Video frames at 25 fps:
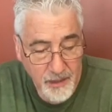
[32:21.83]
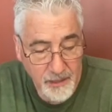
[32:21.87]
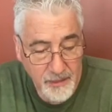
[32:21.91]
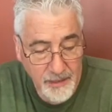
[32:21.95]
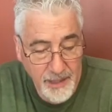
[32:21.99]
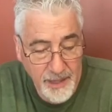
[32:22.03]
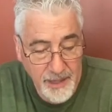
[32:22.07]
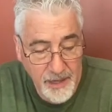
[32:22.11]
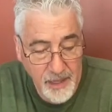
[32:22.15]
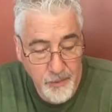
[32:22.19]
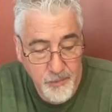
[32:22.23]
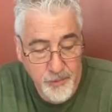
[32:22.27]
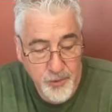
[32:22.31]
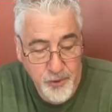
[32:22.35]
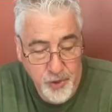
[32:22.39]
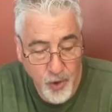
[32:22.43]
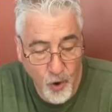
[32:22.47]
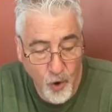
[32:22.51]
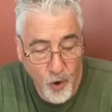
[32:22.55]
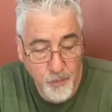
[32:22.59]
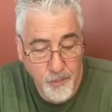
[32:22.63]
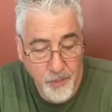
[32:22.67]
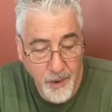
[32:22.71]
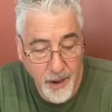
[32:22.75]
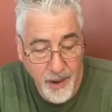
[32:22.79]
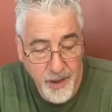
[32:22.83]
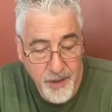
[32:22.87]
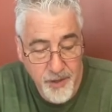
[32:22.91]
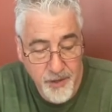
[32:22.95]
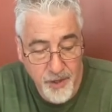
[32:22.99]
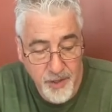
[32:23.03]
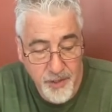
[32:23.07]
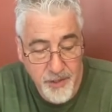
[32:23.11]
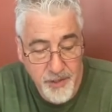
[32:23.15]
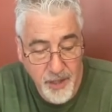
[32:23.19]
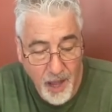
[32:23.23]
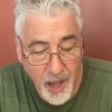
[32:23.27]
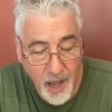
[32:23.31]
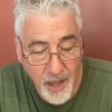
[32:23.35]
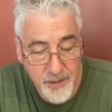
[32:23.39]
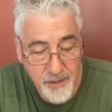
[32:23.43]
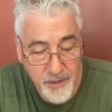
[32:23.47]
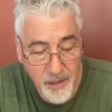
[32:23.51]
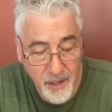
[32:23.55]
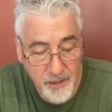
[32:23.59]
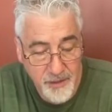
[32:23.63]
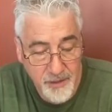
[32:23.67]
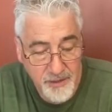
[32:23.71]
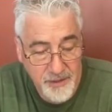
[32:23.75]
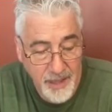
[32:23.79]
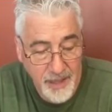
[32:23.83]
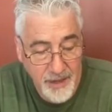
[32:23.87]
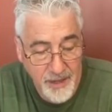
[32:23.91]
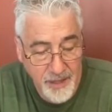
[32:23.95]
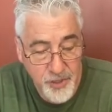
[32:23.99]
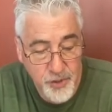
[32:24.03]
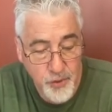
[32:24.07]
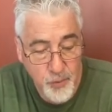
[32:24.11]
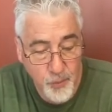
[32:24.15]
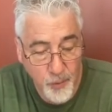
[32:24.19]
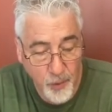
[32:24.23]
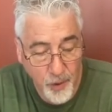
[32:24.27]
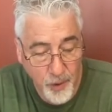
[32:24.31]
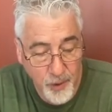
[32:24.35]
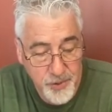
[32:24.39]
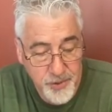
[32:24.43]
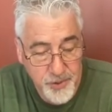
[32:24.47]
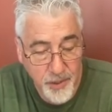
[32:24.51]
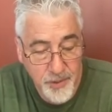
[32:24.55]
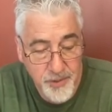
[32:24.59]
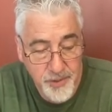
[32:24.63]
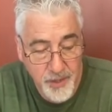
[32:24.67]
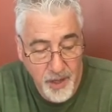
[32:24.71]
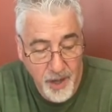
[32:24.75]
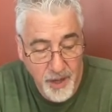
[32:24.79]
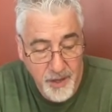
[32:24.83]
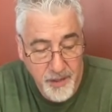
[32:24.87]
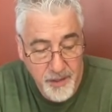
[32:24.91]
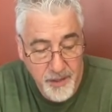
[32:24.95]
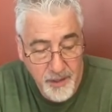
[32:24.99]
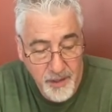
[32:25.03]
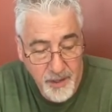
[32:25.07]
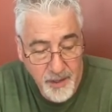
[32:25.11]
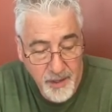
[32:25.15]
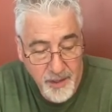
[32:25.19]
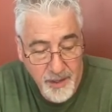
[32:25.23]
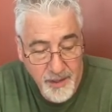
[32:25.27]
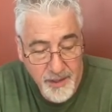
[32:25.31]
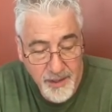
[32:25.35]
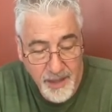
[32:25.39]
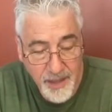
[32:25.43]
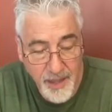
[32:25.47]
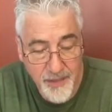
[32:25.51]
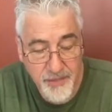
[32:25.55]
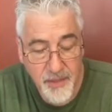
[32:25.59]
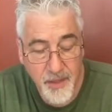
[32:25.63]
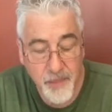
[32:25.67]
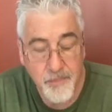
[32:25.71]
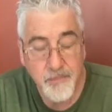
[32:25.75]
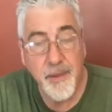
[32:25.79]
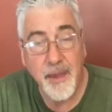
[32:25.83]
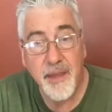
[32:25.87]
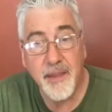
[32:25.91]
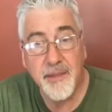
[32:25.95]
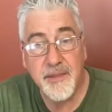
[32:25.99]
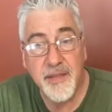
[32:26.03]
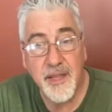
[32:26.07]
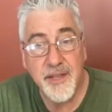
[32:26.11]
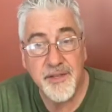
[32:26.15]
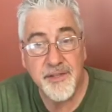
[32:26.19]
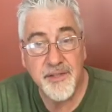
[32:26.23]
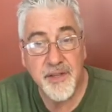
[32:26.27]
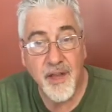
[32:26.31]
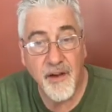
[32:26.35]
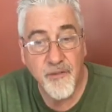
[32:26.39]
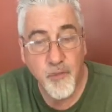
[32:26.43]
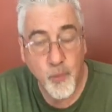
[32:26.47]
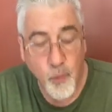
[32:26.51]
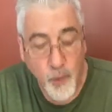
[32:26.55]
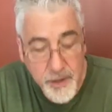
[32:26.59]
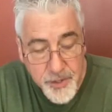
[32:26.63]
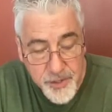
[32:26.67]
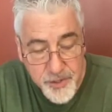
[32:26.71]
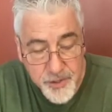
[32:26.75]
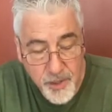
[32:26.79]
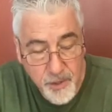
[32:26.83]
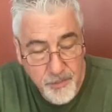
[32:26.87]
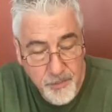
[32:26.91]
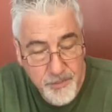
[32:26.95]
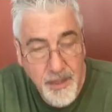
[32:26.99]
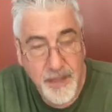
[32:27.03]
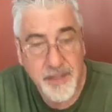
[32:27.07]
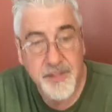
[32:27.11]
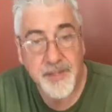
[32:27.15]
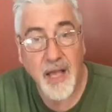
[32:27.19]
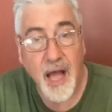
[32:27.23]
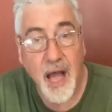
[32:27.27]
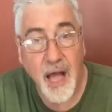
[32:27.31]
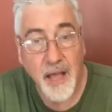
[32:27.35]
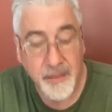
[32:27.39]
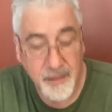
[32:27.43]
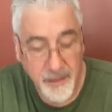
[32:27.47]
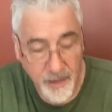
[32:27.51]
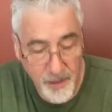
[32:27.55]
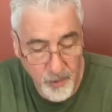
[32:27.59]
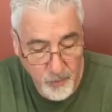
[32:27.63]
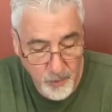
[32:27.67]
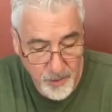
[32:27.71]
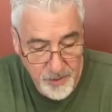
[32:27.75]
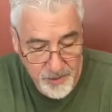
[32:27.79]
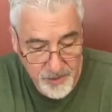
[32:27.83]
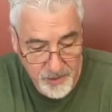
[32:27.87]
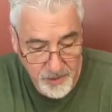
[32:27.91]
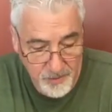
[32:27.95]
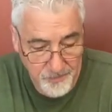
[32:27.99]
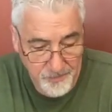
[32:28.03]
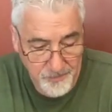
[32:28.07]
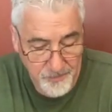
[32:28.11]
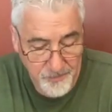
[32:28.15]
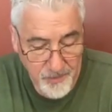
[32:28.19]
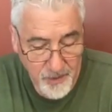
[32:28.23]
Let him show by good conduct that his works are done in the meekness of wisdom. That's godly wisdom.